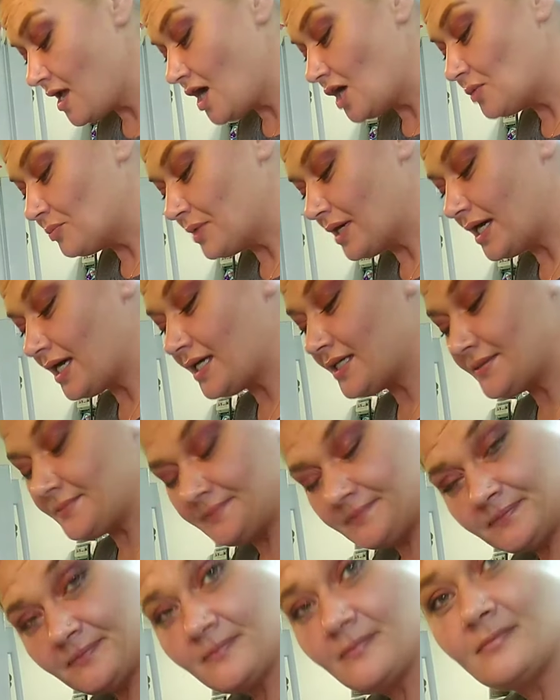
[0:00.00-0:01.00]
But
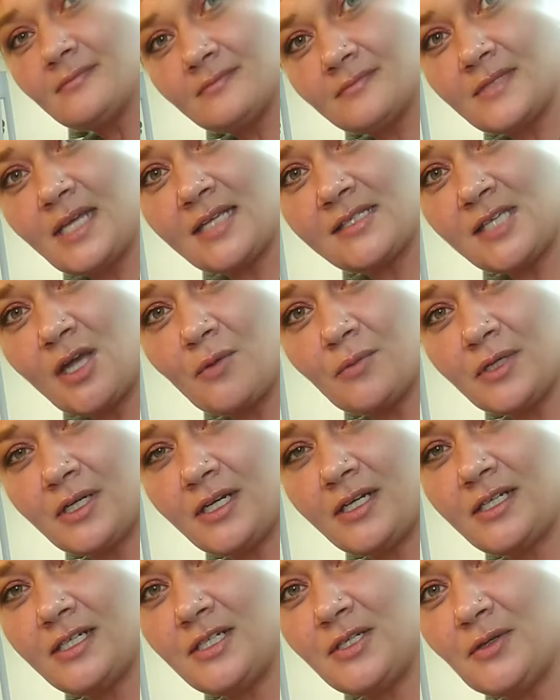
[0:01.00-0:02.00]
that's how we're going
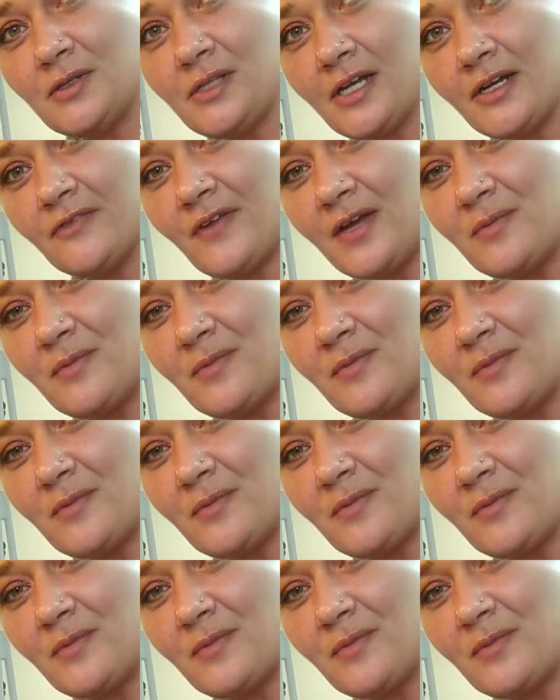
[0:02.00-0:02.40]
to do clarified